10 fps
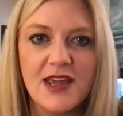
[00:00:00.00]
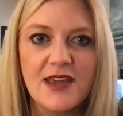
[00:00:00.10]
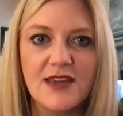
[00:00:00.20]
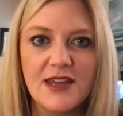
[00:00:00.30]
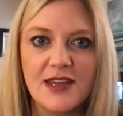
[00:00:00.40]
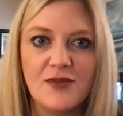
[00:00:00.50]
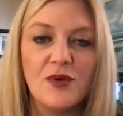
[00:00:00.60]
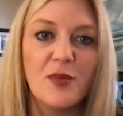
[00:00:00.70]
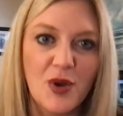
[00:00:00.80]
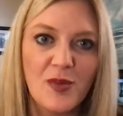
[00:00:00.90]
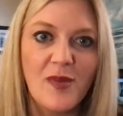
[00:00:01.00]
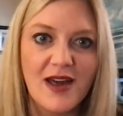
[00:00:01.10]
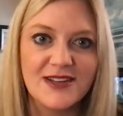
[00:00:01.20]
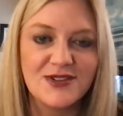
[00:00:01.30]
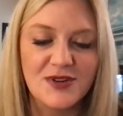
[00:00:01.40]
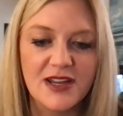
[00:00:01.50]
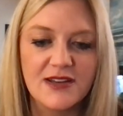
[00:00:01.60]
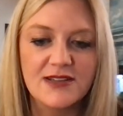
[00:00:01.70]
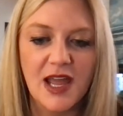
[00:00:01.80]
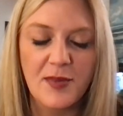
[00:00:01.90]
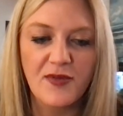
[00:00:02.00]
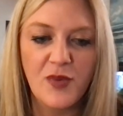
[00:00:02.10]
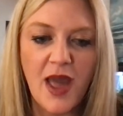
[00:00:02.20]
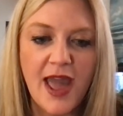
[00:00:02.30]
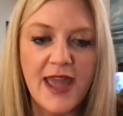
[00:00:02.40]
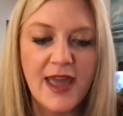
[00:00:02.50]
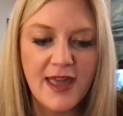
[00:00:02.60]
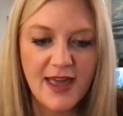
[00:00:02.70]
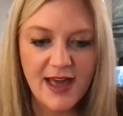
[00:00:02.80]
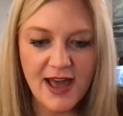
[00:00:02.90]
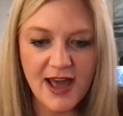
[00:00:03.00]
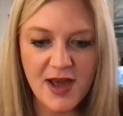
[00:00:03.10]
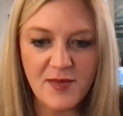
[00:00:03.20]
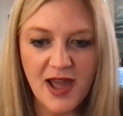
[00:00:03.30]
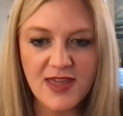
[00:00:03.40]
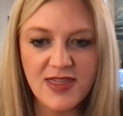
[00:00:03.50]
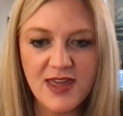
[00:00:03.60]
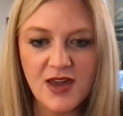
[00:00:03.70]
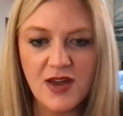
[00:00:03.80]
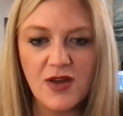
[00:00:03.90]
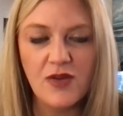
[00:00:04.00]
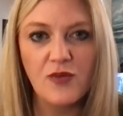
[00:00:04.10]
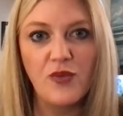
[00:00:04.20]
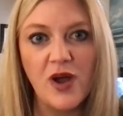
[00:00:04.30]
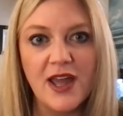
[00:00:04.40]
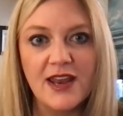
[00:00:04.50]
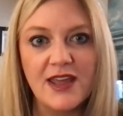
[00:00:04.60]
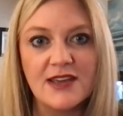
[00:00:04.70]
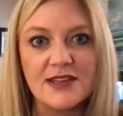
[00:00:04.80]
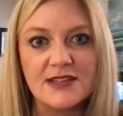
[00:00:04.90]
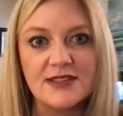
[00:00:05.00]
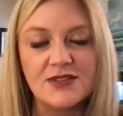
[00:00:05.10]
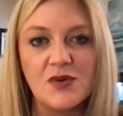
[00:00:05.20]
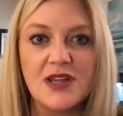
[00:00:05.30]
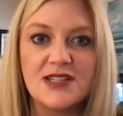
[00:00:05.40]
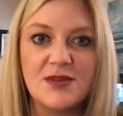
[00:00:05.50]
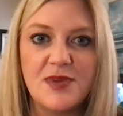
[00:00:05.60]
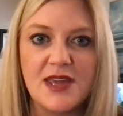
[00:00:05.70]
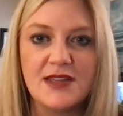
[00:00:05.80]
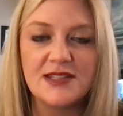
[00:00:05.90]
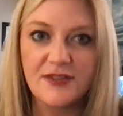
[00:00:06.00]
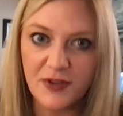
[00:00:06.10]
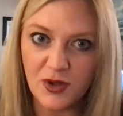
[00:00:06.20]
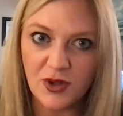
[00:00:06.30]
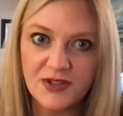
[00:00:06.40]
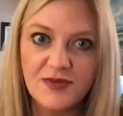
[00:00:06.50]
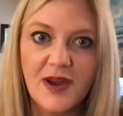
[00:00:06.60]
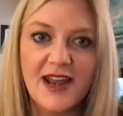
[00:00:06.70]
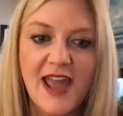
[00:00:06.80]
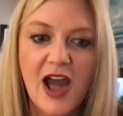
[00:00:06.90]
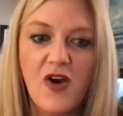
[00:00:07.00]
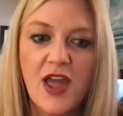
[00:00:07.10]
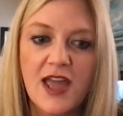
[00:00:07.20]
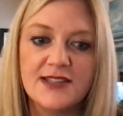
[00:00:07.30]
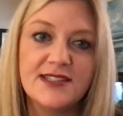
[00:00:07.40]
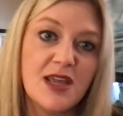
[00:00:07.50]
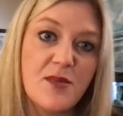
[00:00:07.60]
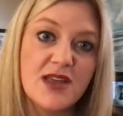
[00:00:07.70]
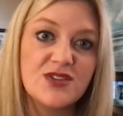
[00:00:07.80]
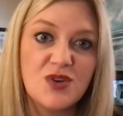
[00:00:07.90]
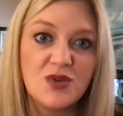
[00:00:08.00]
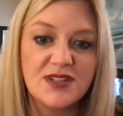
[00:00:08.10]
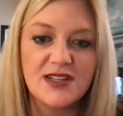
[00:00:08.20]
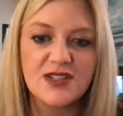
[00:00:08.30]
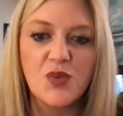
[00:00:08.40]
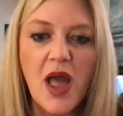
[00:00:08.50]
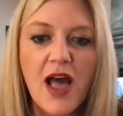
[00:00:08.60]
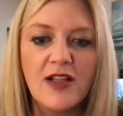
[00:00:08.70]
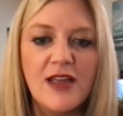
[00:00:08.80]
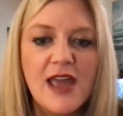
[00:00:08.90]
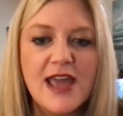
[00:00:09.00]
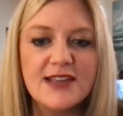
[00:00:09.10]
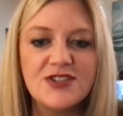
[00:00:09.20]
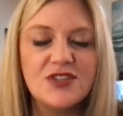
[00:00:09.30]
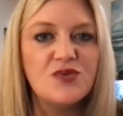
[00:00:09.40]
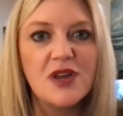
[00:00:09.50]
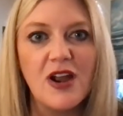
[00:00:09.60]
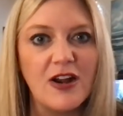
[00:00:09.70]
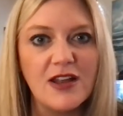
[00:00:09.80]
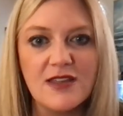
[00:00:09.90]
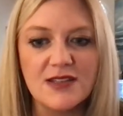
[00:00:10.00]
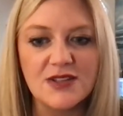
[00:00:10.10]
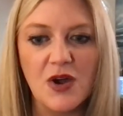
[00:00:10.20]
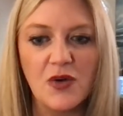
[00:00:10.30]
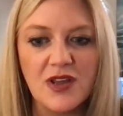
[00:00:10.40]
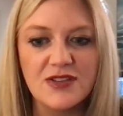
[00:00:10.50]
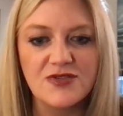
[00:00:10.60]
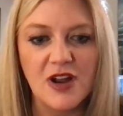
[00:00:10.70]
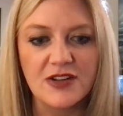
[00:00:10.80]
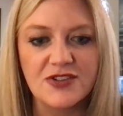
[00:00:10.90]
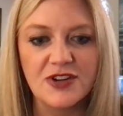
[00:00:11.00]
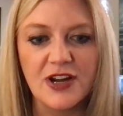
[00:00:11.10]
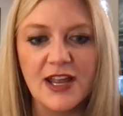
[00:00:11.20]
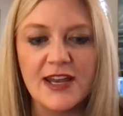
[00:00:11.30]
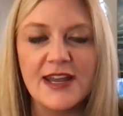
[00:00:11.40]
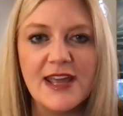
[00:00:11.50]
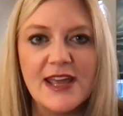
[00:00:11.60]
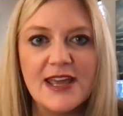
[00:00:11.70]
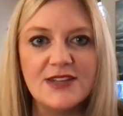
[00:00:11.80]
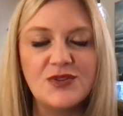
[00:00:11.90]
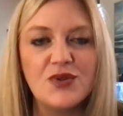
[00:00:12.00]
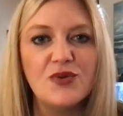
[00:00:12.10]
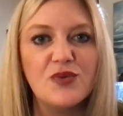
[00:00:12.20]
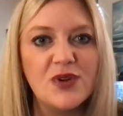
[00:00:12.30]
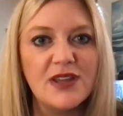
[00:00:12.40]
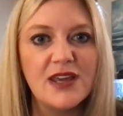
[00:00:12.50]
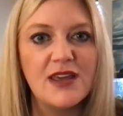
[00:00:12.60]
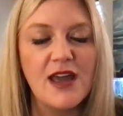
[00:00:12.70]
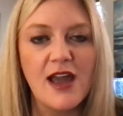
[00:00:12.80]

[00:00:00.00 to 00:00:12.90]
a remote monitoring type of way. I think what is going to be difficult right now, and CMS notes it as well, is just regarding this coding structure. And so they're really